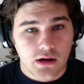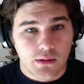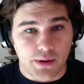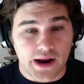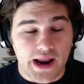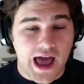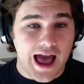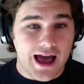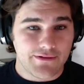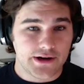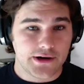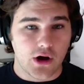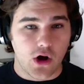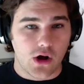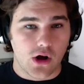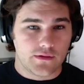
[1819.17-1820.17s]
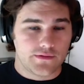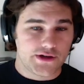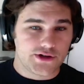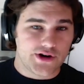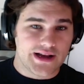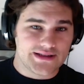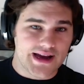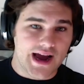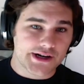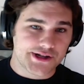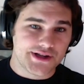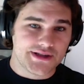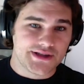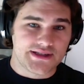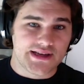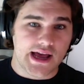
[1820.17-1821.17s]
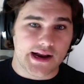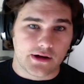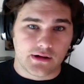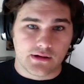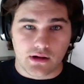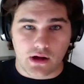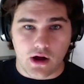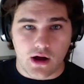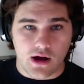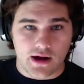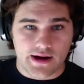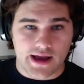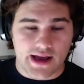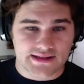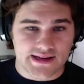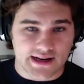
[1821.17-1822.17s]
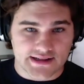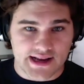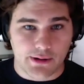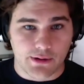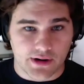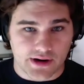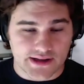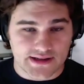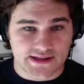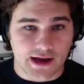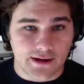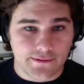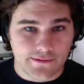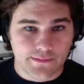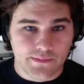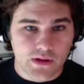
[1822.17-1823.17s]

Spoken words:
but having all of the transactions settle on SX network itself.